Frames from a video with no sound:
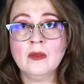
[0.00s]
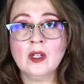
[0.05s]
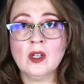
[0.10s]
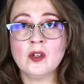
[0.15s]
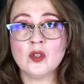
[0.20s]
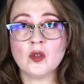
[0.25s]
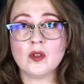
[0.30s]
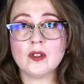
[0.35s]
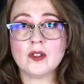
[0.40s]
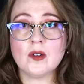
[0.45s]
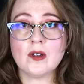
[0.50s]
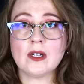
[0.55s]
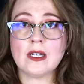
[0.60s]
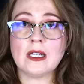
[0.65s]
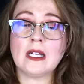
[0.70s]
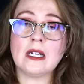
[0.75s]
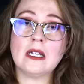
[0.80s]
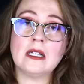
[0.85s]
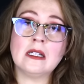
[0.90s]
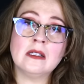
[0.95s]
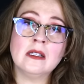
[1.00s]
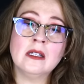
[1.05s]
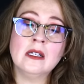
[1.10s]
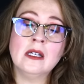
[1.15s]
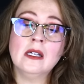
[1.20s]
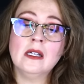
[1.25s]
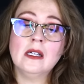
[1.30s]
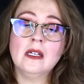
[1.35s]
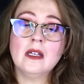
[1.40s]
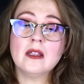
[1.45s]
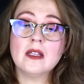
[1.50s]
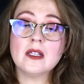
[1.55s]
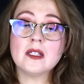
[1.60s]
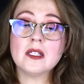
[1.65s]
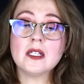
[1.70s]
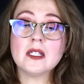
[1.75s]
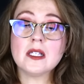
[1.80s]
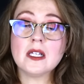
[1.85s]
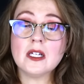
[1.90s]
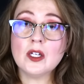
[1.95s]
Short-circuiting. And, and this
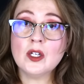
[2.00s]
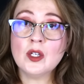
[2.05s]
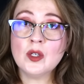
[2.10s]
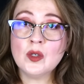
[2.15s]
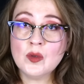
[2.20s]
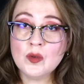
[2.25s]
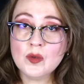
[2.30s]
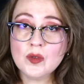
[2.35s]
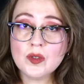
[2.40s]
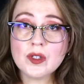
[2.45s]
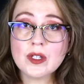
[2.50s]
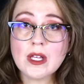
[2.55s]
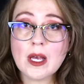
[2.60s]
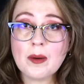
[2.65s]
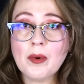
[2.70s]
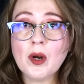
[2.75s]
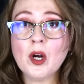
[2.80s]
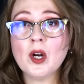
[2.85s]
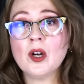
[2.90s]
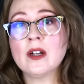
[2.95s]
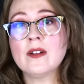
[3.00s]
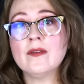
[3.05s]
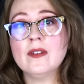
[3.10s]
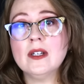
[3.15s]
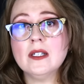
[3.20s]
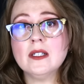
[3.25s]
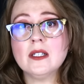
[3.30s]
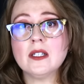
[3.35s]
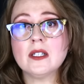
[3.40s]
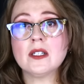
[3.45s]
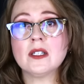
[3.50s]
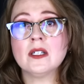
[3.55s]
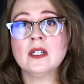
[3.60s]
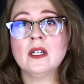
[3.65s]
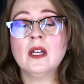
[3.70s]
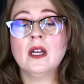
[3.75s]
isn't news, that part of it.